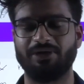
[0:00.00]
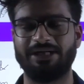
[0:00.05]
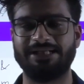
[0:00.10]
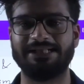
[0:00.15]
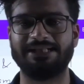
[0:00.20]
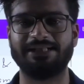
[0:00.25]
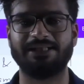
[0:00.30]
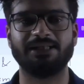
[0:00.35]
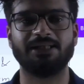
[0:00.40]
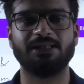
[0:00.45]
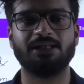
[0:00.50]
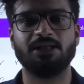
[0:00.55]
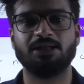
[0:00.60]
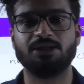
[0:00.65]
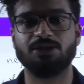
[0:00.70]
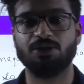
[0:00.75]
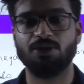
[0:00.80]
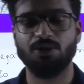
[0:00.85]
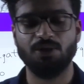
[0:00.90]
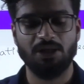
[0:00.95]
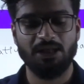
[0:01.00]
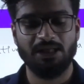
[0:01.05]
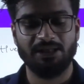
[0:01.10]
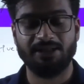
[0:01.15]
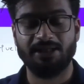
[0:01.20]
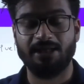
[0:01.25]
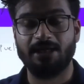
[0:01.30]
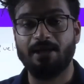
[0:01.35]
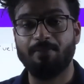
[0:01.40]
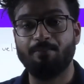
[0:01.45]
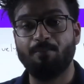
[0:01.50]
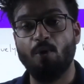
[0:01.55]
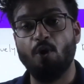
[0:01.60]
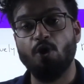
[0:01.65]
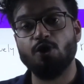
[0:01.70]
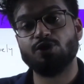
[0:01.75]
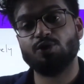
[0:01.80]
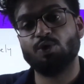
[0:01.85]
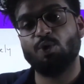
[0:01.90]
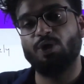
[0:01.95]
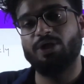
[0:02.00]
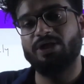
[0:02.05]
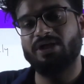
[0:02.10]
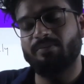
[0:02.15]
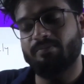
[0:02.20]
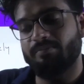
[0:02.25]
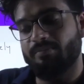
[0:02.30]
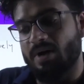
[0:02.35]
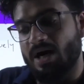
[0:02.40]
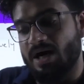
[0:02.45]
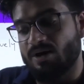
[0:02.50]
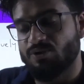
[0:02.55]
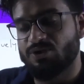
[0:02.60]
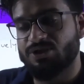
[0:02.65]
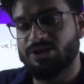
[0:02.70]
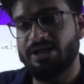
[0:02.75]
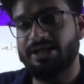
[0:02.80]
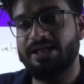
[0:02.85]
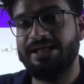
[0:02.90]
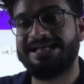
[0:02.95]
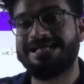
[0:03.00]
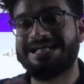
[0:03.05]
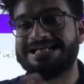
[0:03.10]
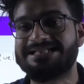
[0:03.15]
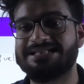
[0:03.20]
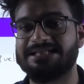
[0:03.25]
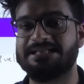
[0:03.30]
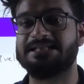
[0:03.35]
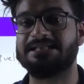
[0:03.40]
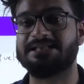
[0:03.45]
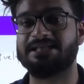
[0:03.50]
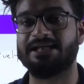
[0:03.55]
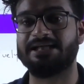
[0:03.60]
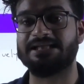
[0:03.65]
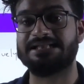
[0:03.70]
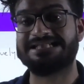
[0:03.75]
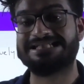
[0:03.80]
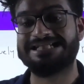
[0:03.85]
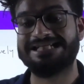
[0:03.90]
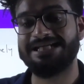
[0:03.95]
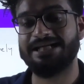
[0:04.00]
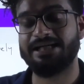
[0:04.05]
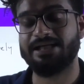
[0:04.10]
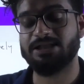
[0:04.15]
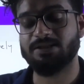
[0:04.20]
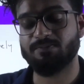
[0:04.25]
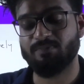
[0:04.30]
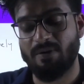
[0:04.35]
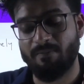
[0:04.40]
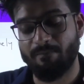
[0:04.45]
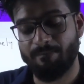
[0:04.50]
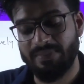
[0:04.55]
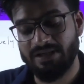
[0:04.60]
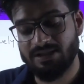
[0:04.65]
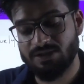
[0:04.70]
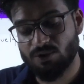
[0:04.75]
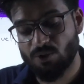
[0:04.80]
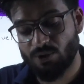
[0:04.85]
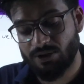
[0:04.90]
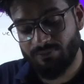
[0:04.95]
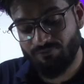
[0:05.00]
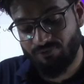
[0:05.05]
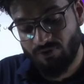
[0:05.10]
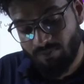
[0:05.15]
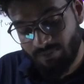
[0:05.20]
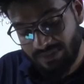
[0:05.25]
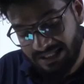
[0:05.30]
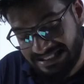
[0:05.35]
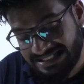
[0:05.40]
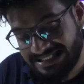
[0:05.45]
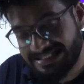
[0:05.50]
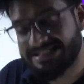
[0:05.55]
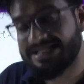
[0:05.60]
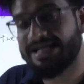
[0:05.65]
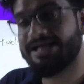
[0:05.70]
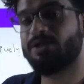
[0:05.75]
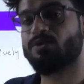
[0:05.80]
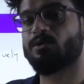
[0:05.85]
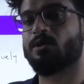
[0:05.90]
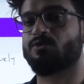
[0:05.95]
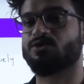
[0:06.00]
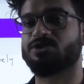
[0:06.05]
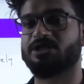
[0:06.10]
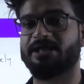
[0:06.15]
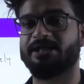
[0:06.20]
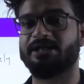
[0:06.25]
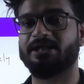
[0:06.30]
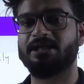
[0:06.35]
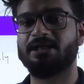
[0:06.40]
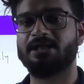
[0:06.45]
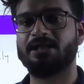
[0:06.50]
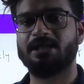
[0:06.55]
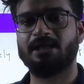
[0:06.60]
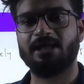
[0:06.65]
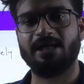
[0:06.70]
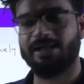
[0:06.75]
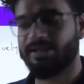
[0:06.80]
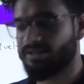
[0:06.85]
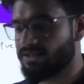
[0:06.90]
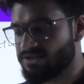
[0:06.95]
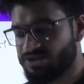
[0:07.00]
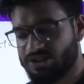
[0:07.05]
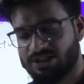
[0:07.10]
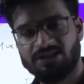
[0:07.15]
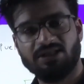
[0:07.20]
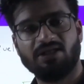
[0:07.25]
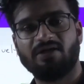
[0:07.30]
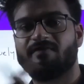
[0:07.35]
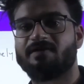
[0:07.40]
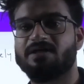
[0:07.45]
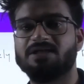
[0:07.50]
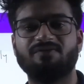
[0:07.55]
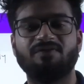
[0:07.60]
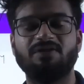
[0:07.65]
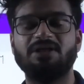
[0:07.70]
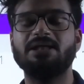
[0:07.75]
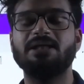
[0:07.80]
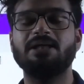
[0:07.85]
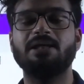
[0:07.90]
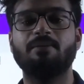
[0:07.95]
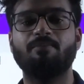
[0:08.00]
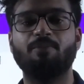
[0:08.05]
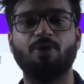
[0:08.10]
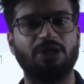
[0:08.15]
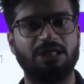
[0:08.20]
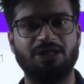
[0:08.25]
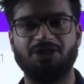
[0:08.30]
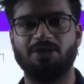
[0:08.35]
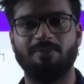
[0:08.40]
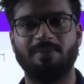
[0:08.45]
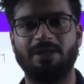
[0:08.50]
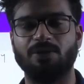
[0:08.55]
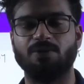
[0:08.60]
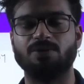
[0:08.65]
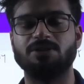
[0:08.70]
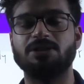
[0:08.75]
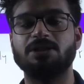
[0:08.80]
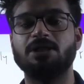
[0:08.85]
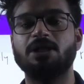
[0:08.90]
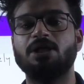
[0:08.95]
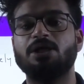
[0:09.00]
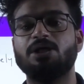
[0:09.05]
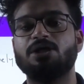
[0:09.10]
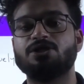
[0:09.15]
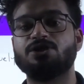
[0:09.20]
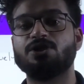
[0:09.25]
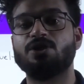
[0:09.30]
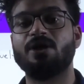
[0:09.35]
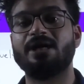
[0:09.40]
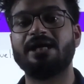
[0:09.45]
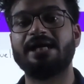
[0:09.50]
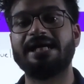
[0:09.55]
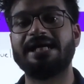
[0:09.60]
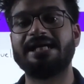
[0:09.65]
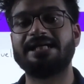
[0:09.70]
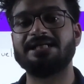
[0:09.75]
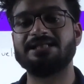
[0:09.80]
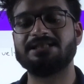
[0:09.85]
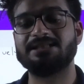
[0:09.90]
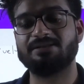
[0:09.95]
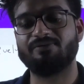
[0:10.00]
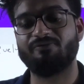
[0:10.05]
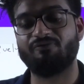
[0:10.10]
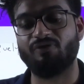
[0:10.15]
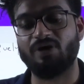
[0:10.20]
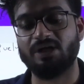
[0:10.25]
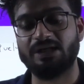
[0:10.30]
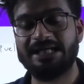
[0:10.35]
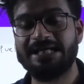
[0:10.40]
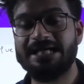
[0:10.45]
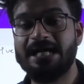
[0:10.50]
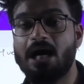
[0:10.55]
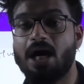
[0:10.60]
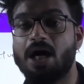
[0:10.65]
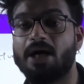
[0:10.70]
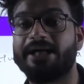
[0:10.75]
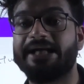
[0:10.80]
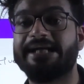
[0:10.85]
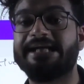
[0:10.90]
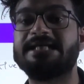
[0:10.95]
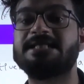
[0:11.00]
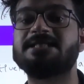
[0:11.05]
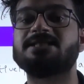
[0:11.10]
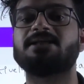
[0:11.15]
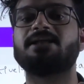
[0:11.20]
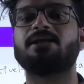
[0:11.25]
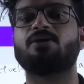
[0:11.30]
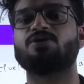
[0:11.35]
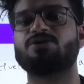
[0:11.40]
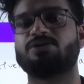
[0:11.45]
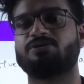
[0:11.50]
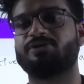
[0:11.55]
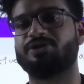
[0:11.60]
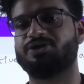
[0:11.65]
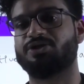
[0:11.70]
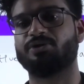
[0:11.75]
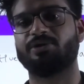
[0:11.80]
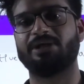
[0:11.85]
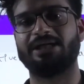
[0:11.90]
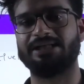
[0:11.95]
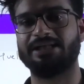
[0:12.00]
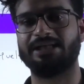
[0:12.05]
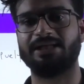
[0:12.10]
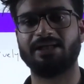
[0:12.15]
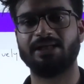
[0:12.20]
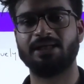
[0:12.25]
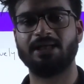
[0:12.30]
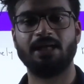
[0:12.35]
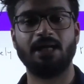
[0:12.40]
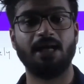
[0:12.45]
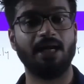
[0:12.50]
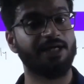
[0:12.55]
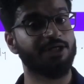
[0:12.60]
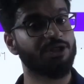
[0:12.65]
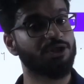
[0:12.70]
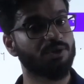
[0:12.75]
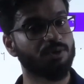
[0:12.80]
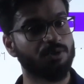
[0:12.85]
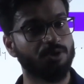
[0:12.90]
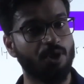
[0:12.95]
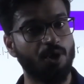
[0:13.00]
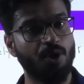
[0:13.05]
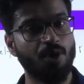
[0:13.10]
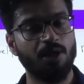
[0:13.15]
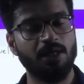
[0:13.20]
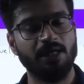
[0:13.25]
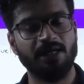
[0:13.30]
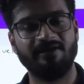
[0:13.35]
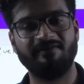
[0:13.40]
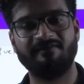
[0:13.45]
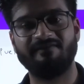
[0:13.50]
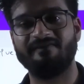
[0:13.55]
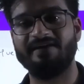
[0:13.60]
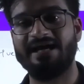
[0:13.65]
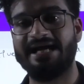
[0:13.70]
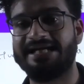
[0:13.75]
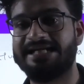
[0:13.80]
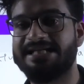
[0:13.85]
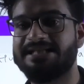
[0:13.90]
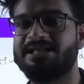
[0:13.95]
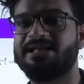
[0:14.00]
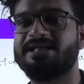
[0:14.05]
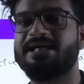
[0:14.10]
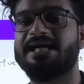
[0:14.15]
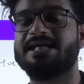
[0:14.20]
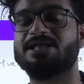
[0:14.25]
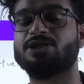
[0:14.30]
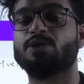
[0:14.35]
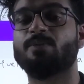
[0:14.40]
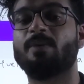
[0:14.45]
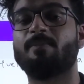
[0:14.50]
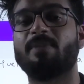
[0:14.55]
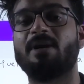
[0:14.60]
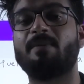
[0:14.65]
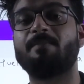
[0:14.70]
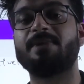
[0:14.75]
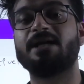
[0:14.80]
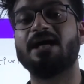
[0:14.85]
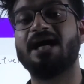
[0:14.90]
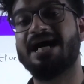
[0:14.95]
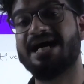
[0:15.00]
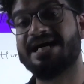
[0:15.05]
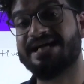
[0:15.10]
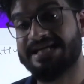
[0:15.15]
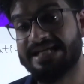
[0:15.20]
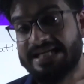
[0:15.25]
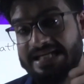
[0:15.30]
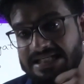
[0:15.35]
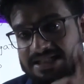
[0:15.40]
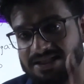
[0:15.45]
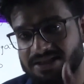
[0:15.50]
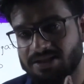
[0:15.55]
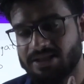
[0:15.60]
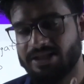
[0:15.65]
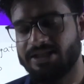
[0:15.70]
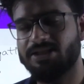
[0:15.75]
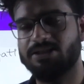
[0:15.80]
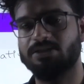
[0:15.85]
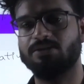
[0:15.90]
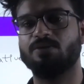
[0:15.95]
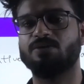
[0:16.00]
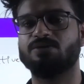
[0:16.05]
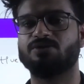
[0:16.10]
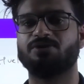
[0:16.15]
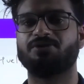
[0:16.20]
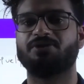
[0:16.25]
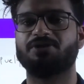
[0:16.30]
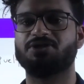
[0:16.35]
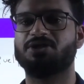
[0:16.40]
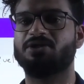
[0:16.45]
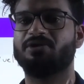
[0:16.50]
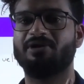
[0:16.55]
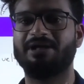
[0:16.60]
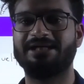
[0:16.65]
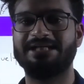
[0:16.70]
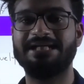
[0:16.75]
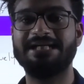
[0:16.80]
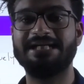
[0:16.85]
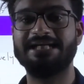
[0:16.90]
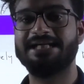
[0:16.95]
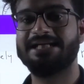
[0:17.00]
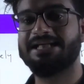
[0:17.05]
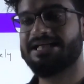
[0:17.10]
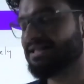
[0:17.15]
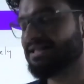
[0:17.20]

gradient. So, there are more sodium outside and less inside. Still, it is pumping sodium from inside to outside and just the reverse with the potassium ions. So, it is working against the concentration gradient. And you know, if anything has to be pumped against its concentration gradient,